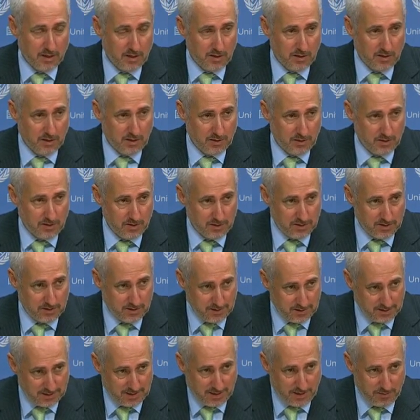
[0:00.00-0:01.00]
uh,
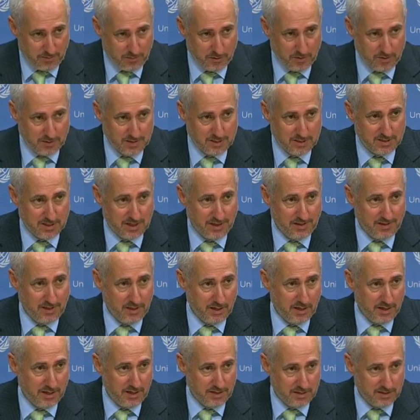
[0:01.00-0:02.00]
Cyprus and
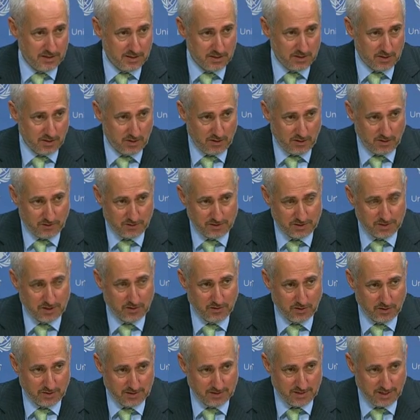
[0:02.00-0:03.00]
the Alliance of
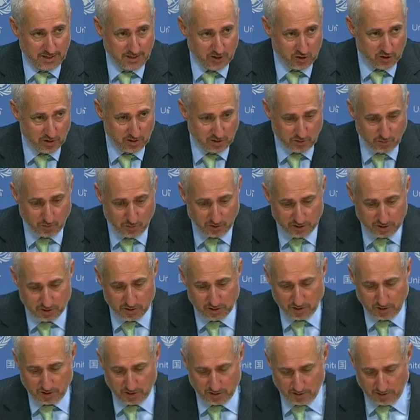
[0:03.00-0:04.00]
Civilization,
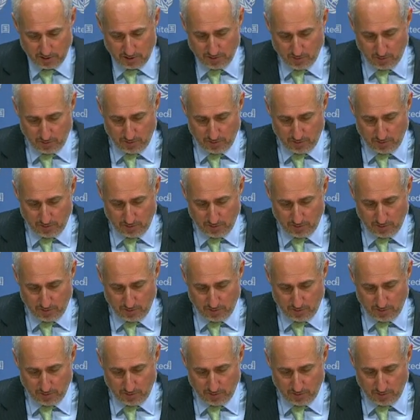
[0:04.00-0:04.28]
which uh,